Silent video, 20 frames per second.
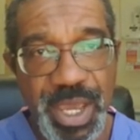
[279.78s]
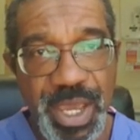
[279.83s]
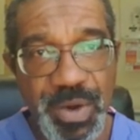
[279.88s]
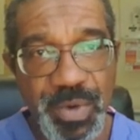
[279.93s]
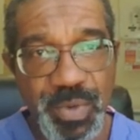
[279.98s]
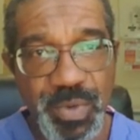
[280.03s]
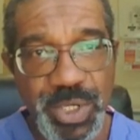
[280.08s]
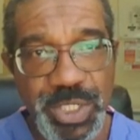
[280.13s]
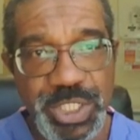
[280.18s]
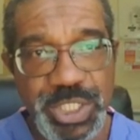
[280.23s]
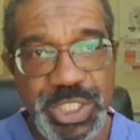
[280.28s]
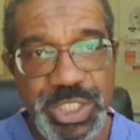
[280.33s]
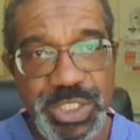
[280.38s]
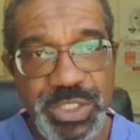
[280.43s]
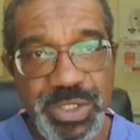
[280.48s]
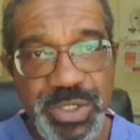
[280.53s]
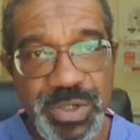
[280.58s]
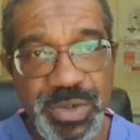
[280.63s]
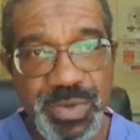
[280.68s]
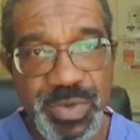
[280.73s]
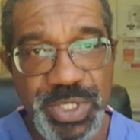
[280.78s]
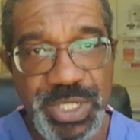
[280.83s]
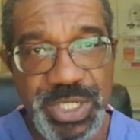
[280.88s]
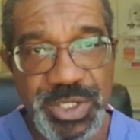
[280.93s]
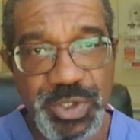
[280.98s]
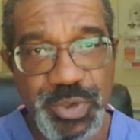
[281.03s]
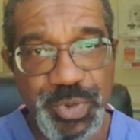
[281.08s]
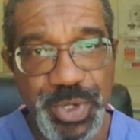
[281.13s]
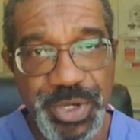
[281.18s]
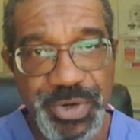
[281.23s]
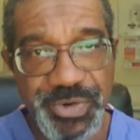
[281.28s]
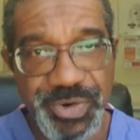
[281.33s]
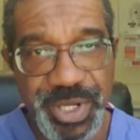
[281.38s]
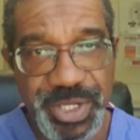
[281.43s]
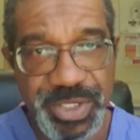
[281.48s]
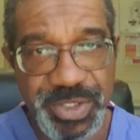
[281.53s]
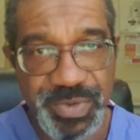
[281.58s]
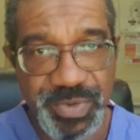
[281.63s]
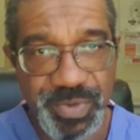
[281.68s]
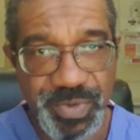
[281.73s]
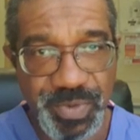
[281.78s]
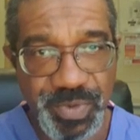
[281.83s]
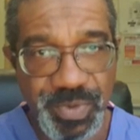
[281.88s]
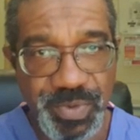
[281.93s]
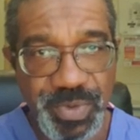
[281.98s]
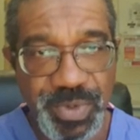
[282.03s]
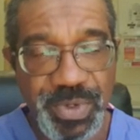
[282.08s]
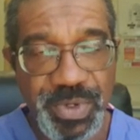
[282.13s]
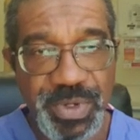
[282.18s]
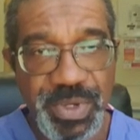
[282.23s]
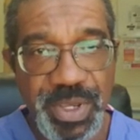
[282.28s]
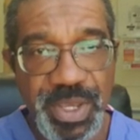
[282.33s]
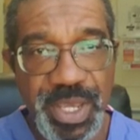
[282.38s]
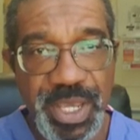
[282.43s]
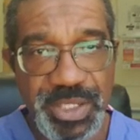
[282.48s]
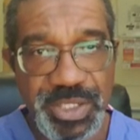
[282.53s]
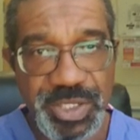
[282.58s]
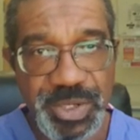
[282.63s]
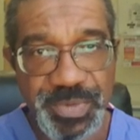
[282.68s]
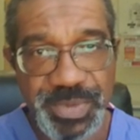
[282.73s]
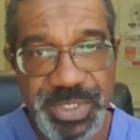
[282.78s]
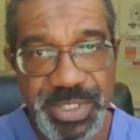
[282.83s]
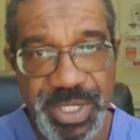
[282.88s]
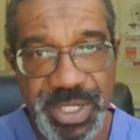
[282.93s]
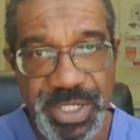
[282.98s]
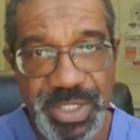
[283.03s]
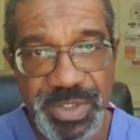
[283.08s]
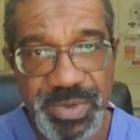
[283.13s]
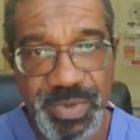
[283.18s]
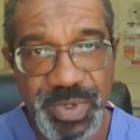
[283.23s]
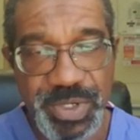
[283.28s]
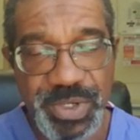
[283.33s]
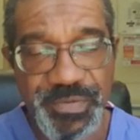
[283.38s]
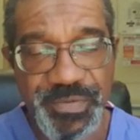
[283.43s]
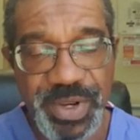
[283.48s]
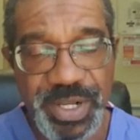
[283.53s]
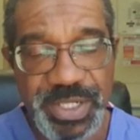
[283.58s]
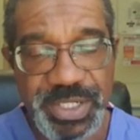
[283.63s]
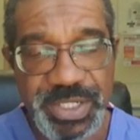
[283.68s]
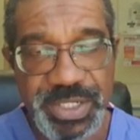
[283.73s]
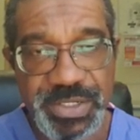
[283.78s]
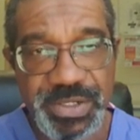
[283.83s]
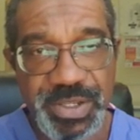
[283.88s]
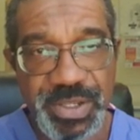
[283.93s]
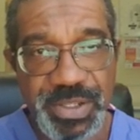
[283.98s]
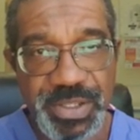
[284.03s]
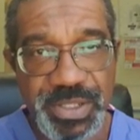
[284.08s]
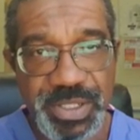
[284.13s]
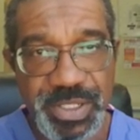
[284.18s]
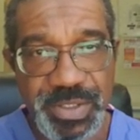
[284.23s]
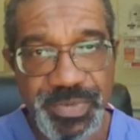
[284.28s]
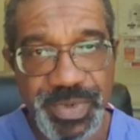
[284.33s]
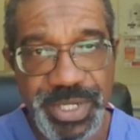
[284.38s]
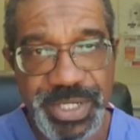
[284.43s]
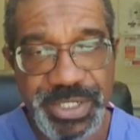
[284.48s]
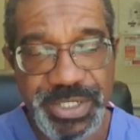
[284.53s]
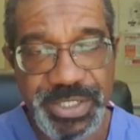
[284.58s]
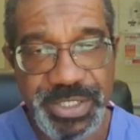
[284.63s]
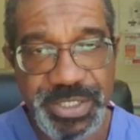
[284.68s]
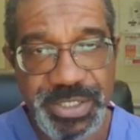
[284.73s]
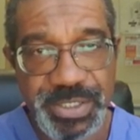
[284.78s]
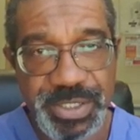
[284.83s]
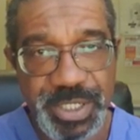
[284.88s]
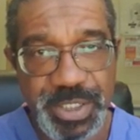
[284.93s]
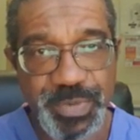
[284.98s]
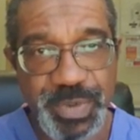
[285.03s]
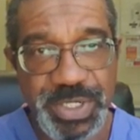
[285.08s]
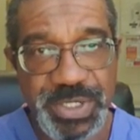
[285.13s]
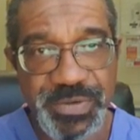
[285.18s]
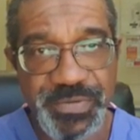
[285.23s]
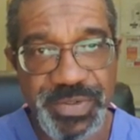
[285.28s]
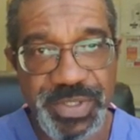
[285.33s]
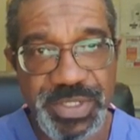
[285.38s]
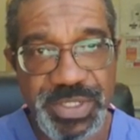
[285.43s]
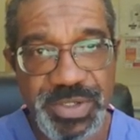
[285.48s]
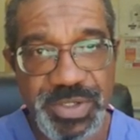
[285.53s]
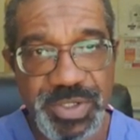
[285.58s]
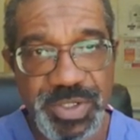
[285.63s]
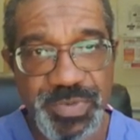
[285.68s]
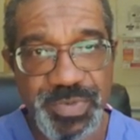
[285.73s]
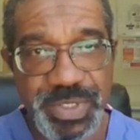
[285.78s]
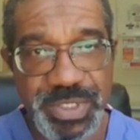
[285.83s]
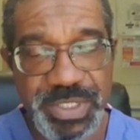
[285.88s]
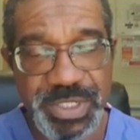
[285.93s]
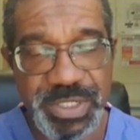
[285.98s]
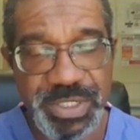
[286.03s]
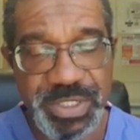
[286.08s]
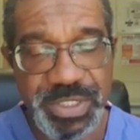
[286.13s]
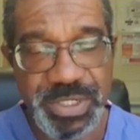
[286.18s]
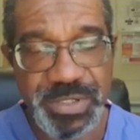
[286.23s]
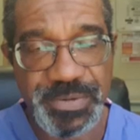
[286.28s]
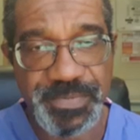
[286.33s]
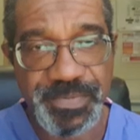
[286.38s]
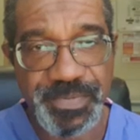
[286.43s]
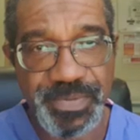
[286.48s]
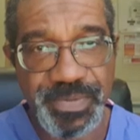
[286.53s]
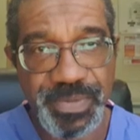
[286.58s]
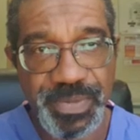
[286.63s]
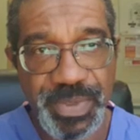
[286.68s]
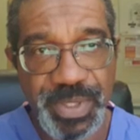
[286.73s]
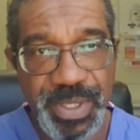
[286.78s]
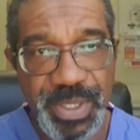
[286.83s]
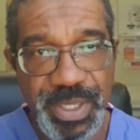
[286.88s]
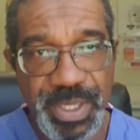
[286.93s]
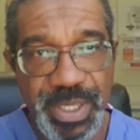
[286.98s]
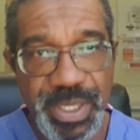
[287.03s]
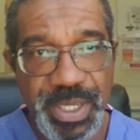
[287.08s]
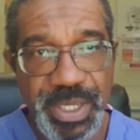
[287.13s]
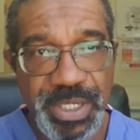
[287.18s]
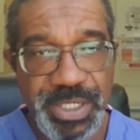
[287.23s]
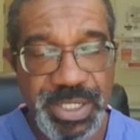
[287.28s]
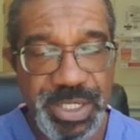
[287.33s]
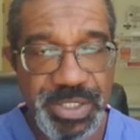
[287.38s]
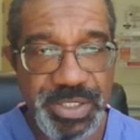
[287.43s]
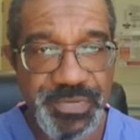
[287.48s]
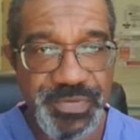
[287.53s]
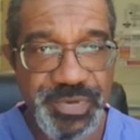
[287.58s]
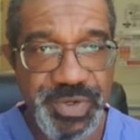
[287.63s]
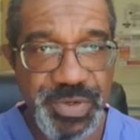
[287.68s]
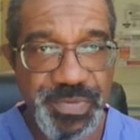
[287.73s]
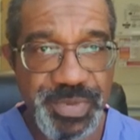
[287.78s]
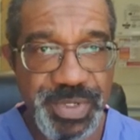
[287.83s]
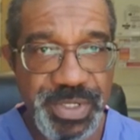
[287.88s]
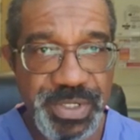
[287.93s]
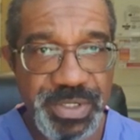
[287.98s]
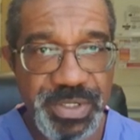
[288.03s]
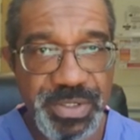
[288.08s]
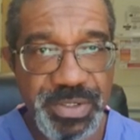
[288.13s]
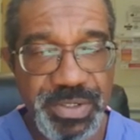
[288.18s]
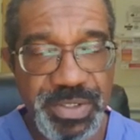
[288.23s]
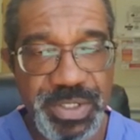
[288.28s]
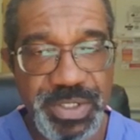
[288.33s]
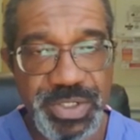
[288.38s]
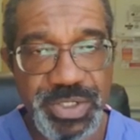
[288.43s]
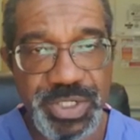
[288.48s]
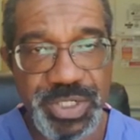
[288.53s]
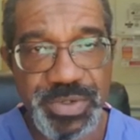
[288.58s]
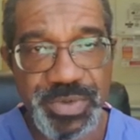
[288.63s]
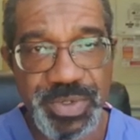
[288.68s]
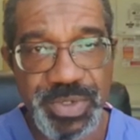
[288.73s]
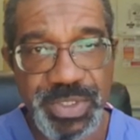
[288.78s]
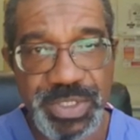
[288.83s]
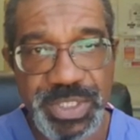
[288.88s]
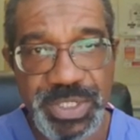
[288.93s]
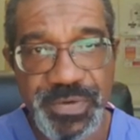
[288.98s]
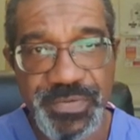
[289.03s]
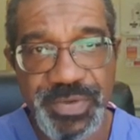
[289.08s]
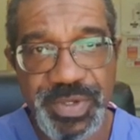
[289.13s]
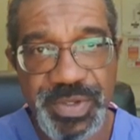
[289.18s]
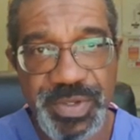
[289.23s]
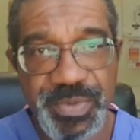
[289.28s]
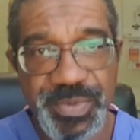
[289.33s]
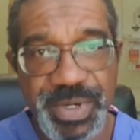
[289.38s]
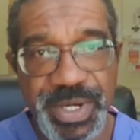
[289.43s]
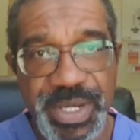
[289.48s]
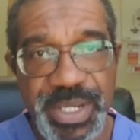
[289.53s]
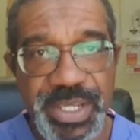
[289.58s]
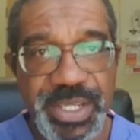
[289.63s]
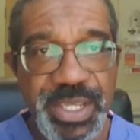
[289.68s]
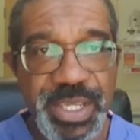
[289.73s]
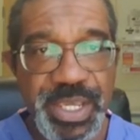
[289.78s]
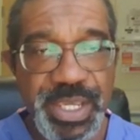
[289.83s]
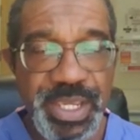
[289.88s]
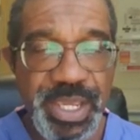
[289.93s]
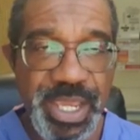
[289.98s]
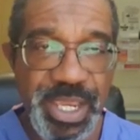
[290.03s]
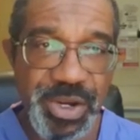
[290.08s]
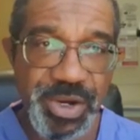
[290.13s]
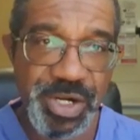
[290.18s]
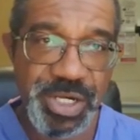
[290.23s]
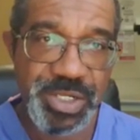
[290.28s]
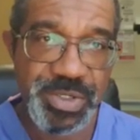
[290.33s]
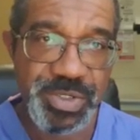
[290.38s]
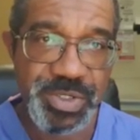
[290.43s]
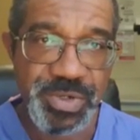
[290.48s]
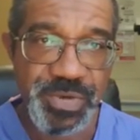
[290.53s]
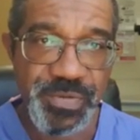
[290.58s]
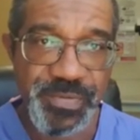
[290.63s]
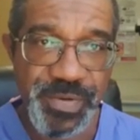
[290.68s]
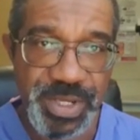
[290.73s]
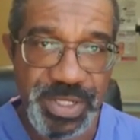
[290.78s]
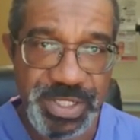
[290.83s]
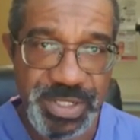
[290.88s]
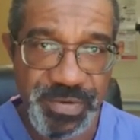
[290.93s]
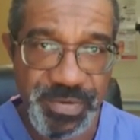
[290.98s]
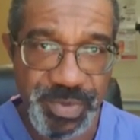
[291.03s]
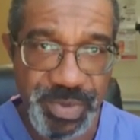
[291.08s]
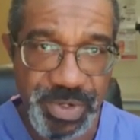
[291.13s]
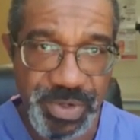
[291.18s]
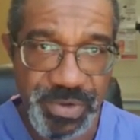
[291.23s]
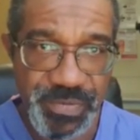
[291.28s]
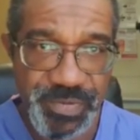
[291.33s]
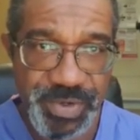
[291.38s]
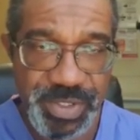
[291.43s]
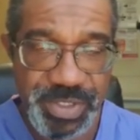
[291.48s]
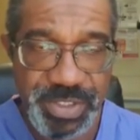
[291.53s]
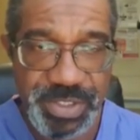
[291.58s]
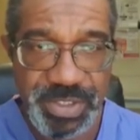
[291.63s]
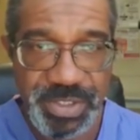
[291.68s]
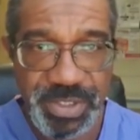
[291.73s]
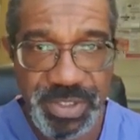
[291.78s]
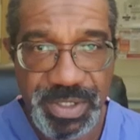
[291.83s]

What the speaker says: which will need to be addressed at some stage when you're evaluating these patients, especially if the symptoms persist. In terms of treatment, you can treat them conservatively by encouraging to do valsalva maneuvers.